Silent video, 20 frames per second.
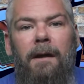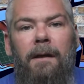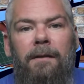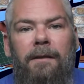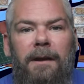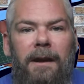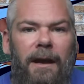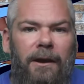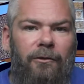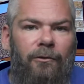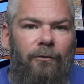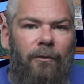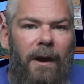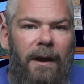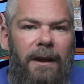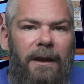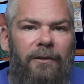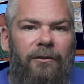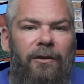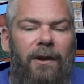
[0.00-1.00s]
The next
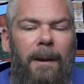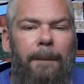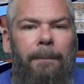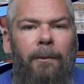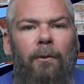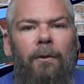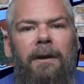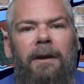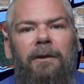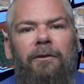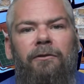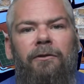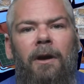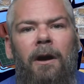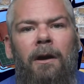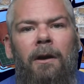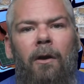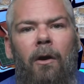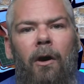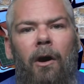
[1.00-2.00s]
writing sample is
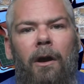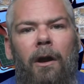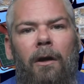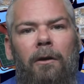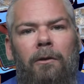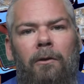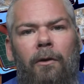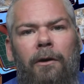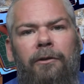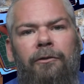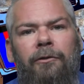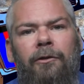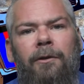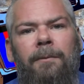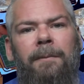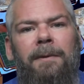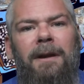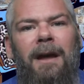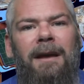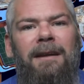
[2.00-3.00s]
done on
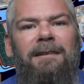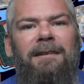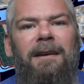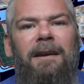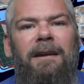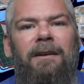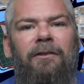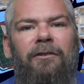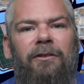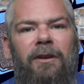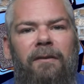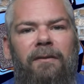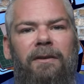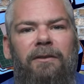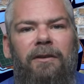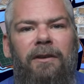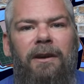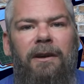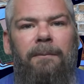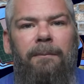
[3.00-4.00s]
Leuchtturm
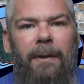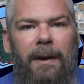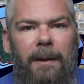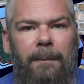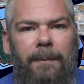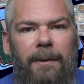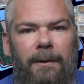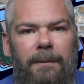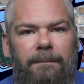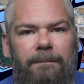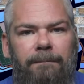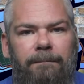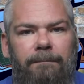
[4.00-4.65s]
1917 paper.